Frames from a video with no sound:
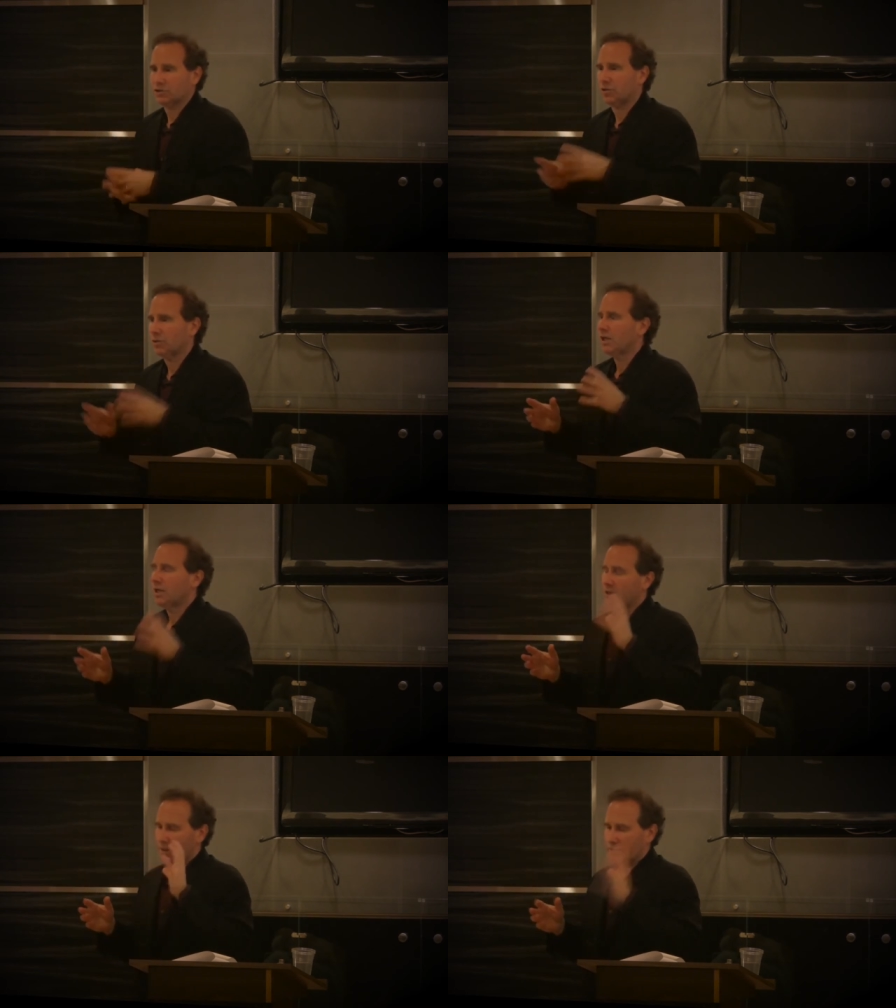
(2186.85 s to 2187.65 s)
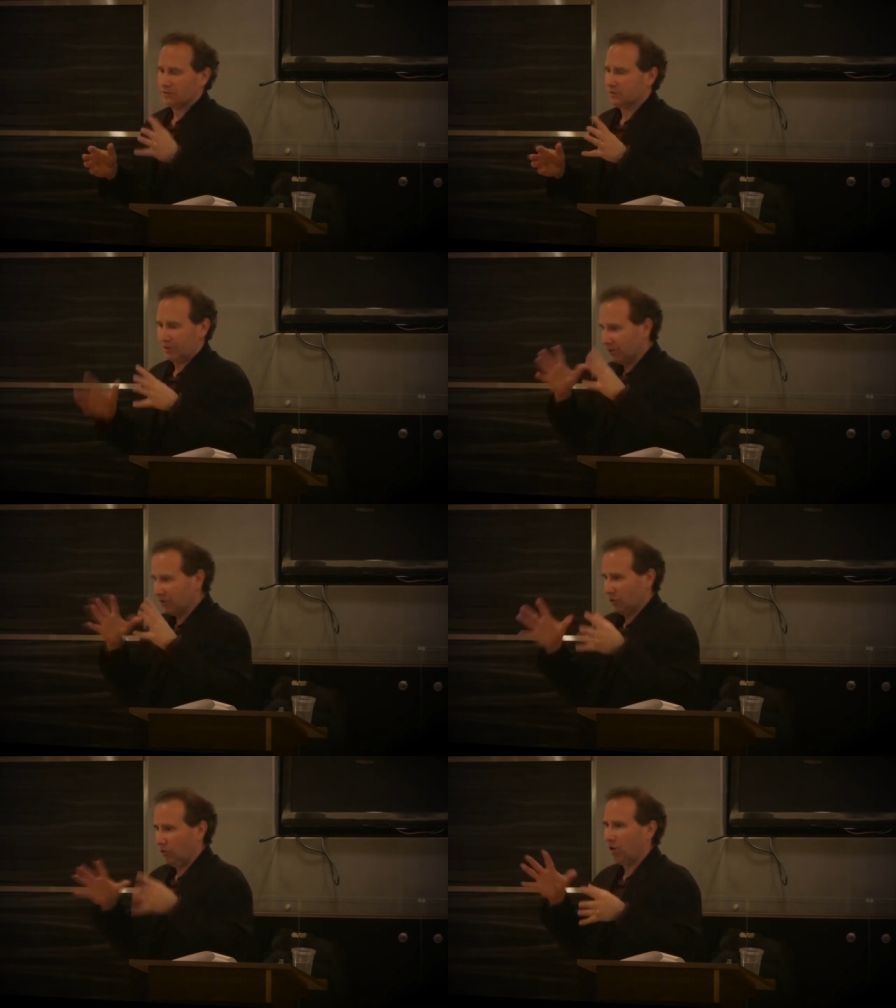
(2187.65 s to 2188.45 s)
So there's there
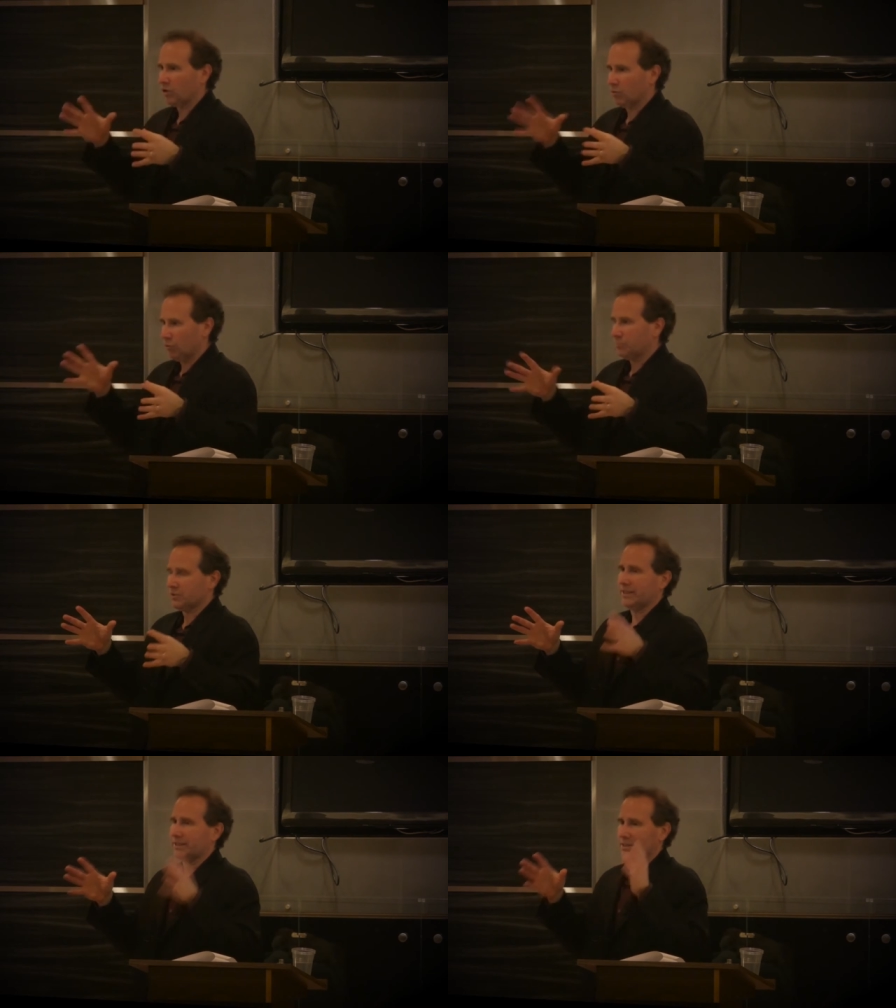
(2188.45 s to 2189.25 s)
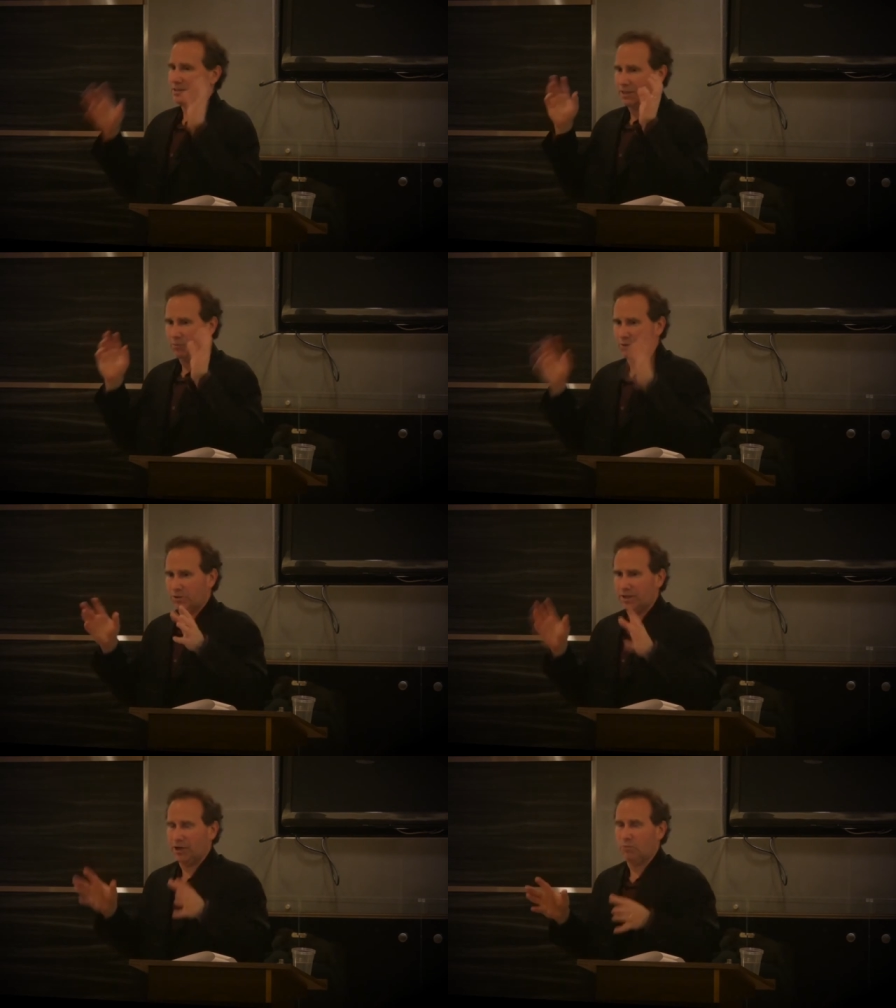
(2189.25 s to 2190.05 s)
there are groups like this that
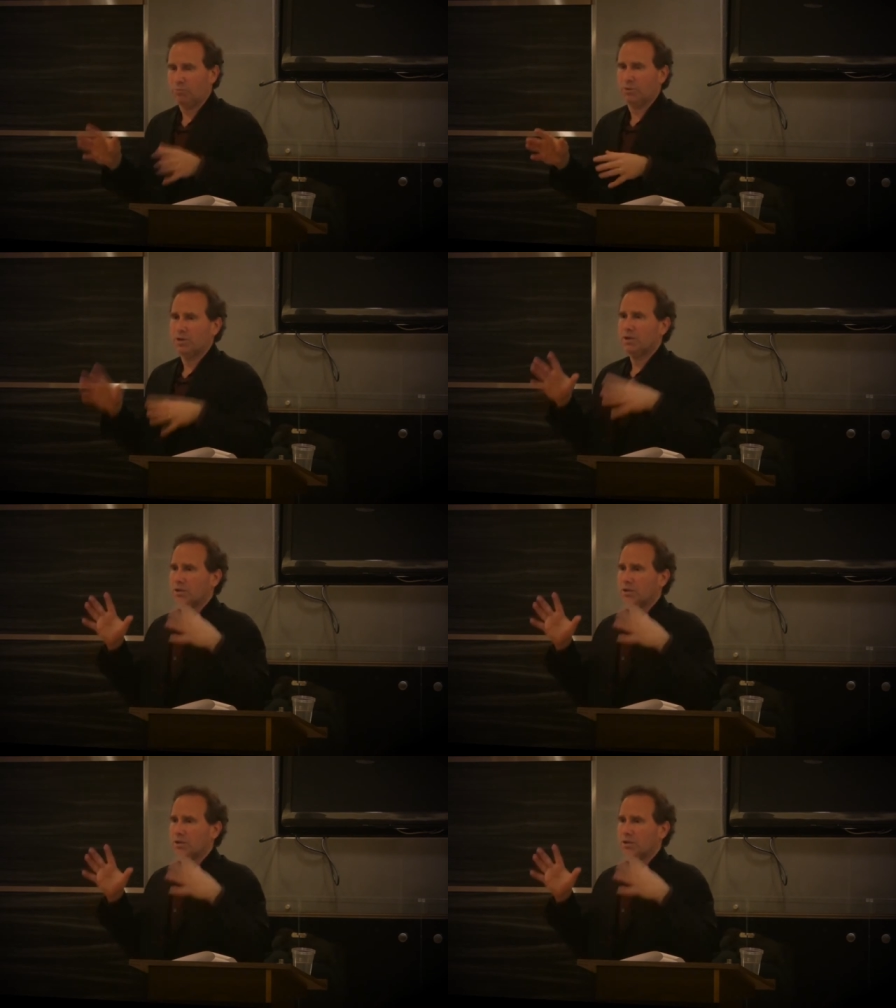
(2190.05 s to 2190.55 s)
will help,